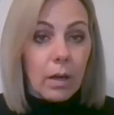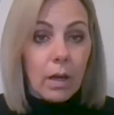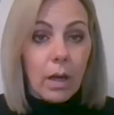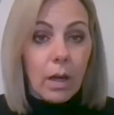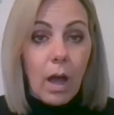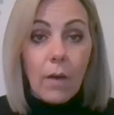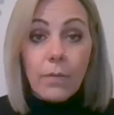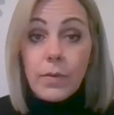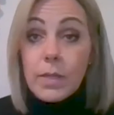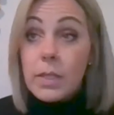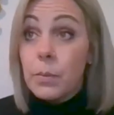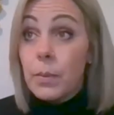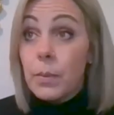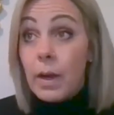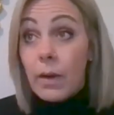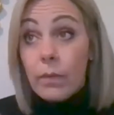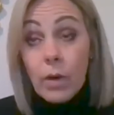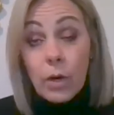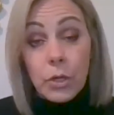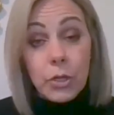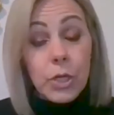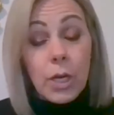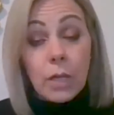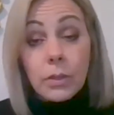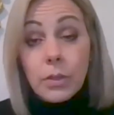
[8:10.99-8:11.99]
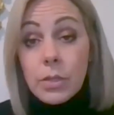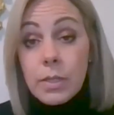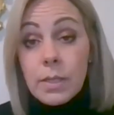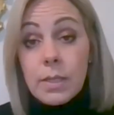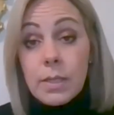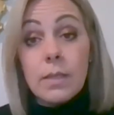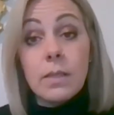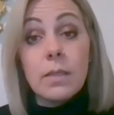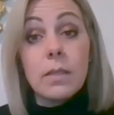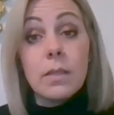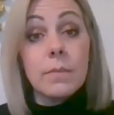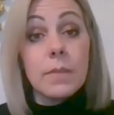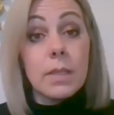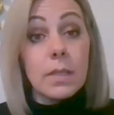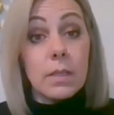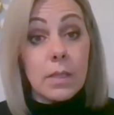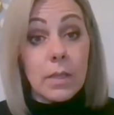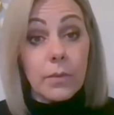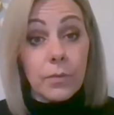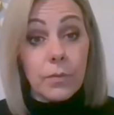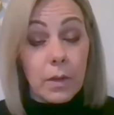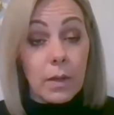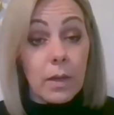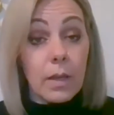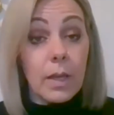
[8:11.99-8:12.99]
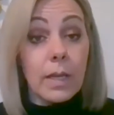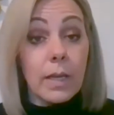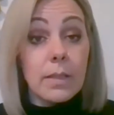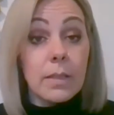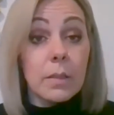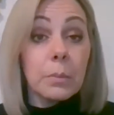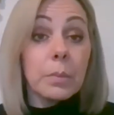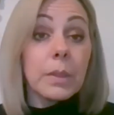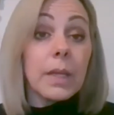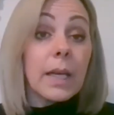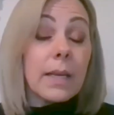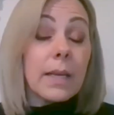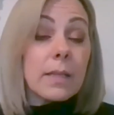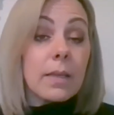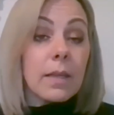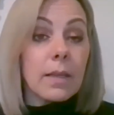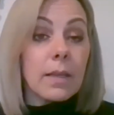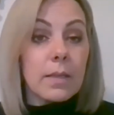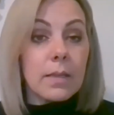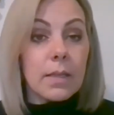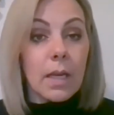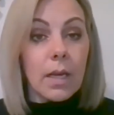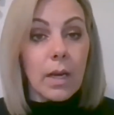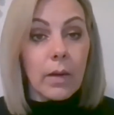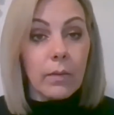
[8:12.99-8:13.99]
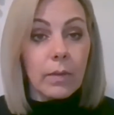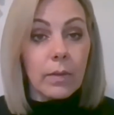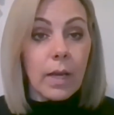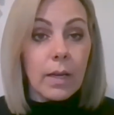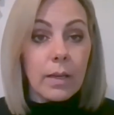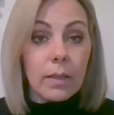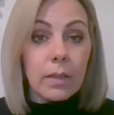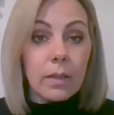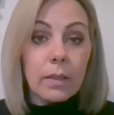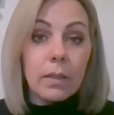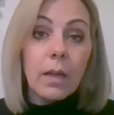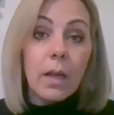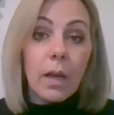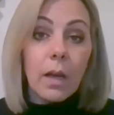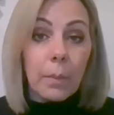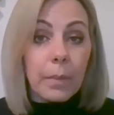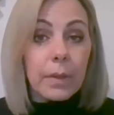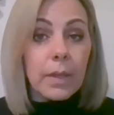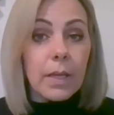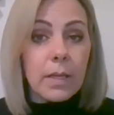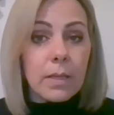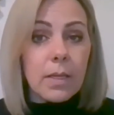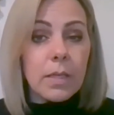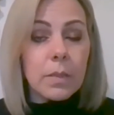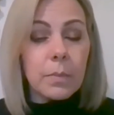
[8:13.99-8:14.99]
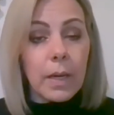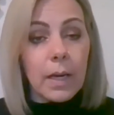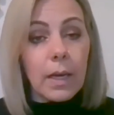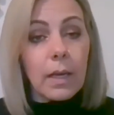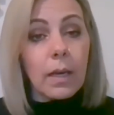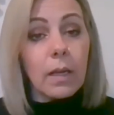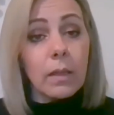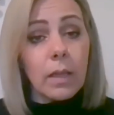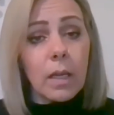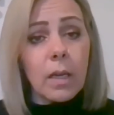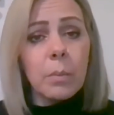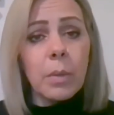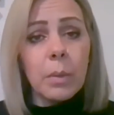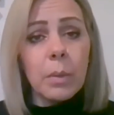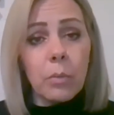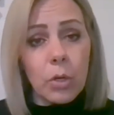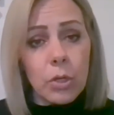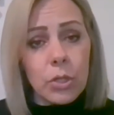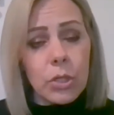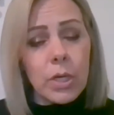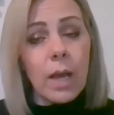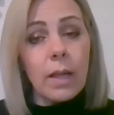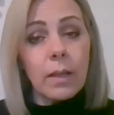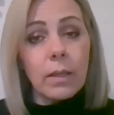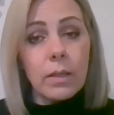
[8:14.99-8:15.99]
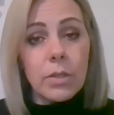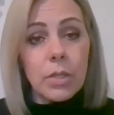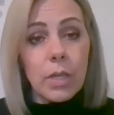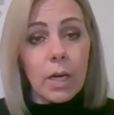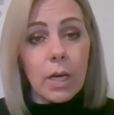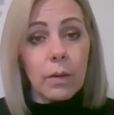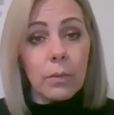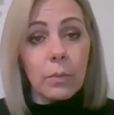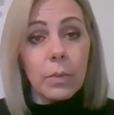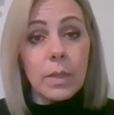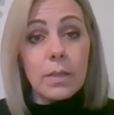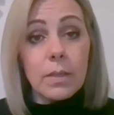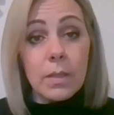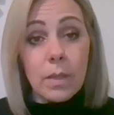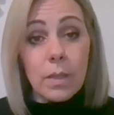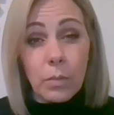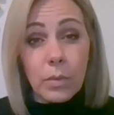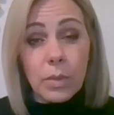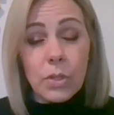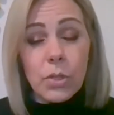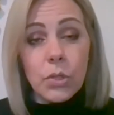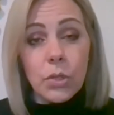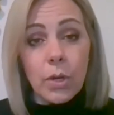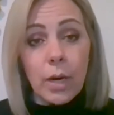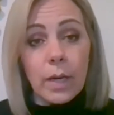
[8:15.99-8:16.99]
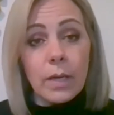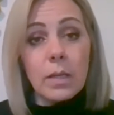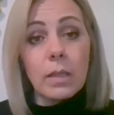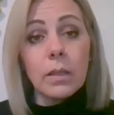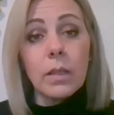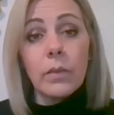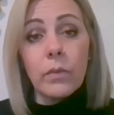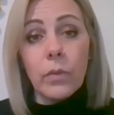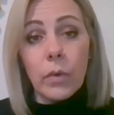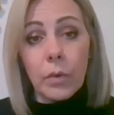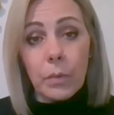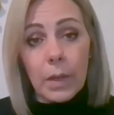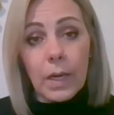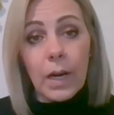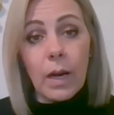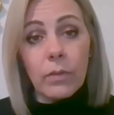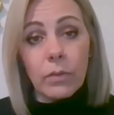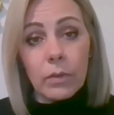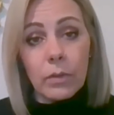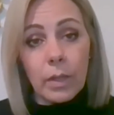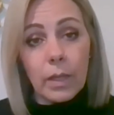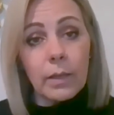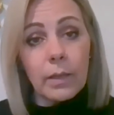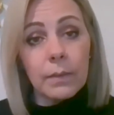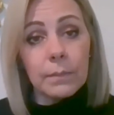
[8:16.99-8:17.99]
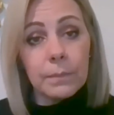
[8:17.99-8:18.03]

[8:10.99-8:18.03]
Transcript: obviously we have our shelter systems and different things in place in the city of london but that does make it a little bit more challenging when someone's trying to live in recovery